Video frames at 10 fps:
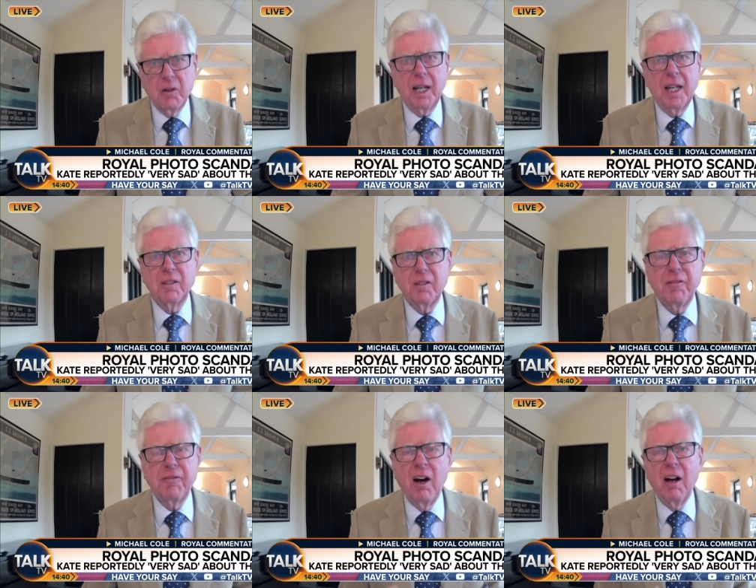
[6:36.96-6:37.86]
OK, the
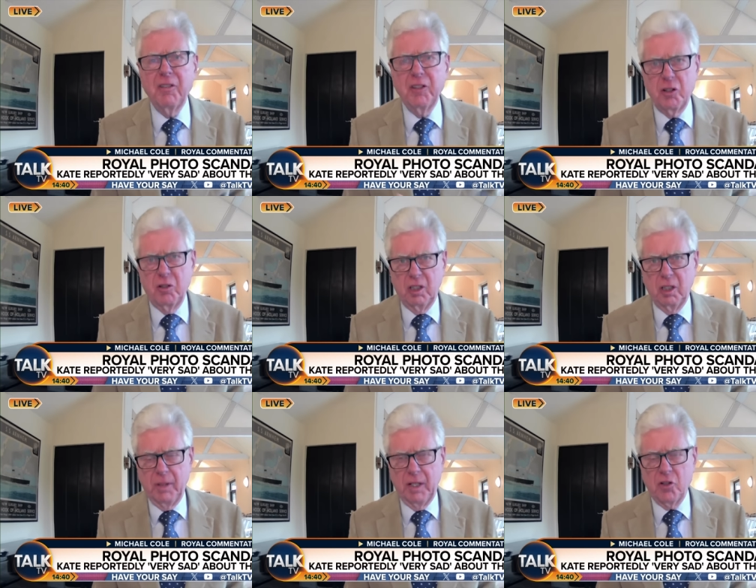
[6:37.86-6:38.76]
father took
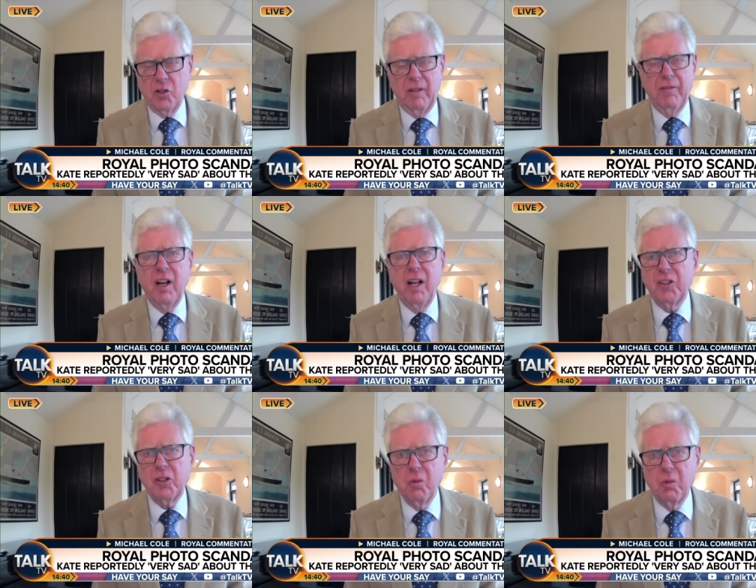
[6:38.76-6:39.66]
the picture.
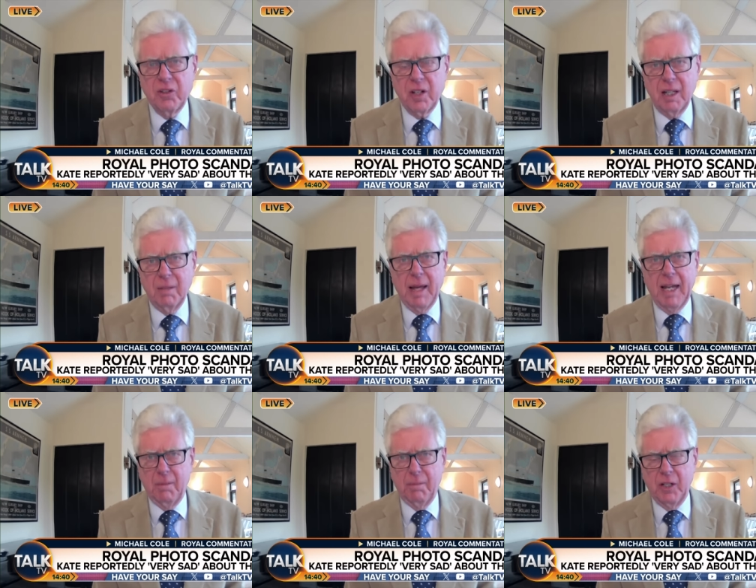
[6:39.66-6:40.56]
Fathers always take
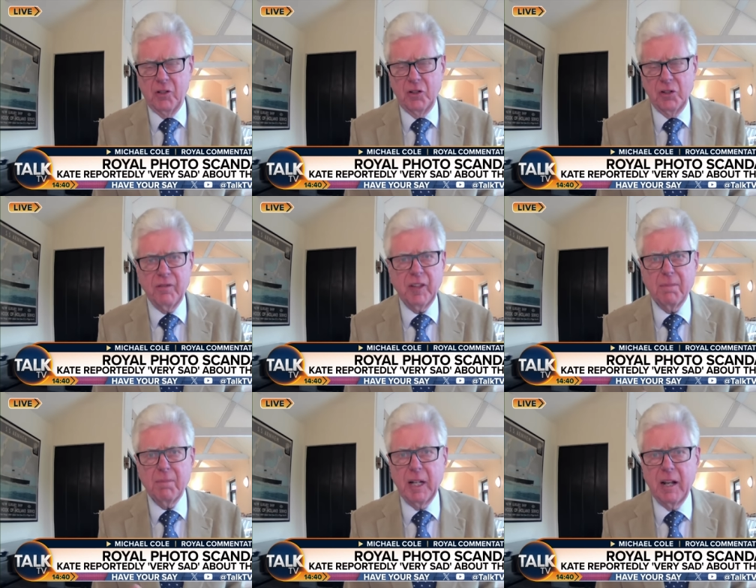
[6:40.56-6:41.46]
bad pictures. If
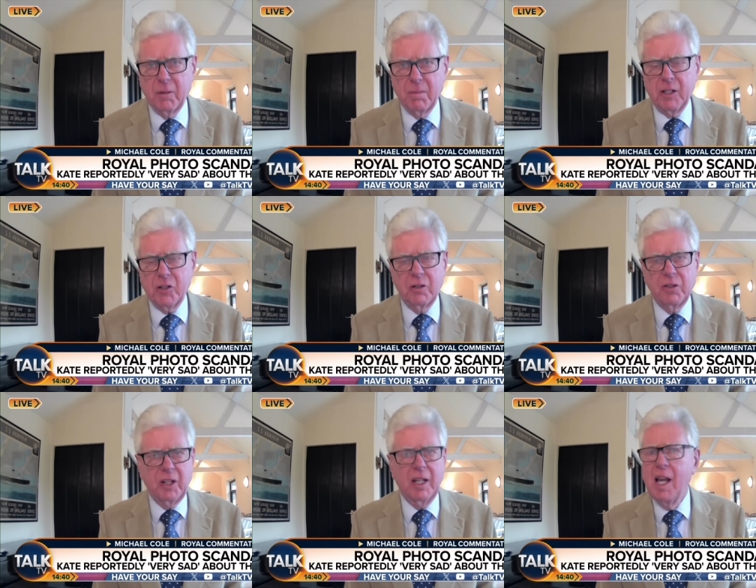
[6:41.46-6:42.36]
they put out a picture
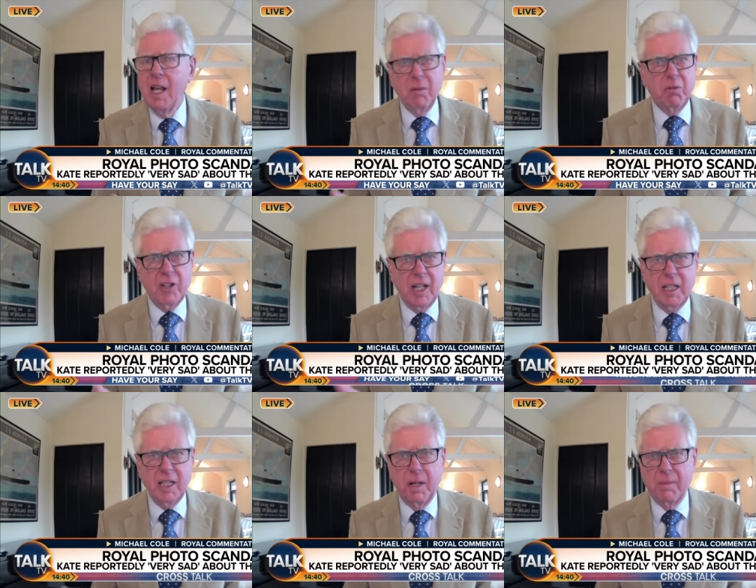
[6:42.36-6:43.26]
and said, it was
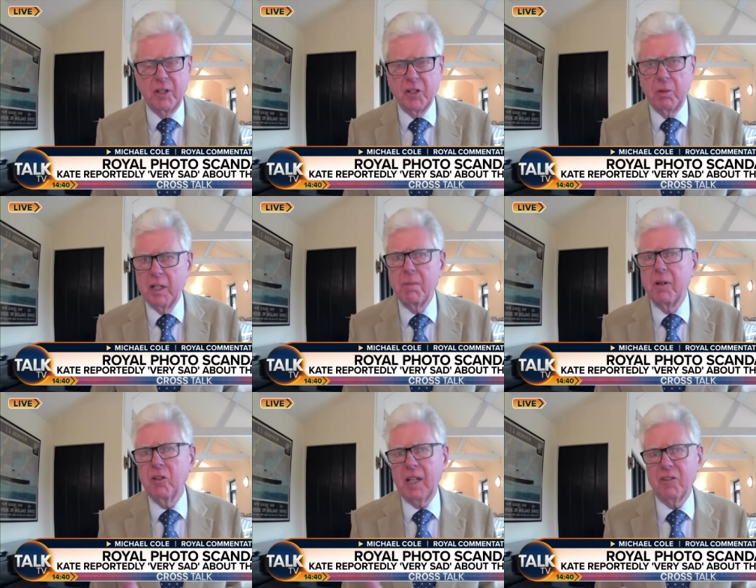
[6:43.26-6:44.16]
taken by Prince
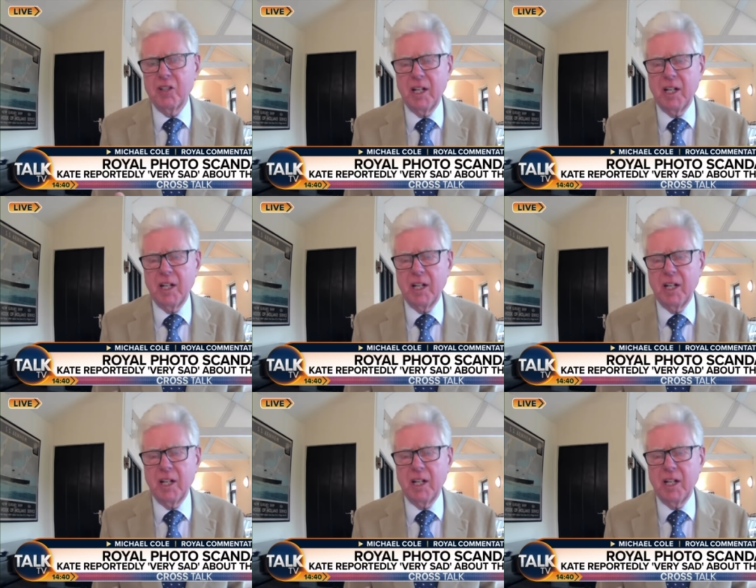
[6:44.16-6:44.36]
William and look how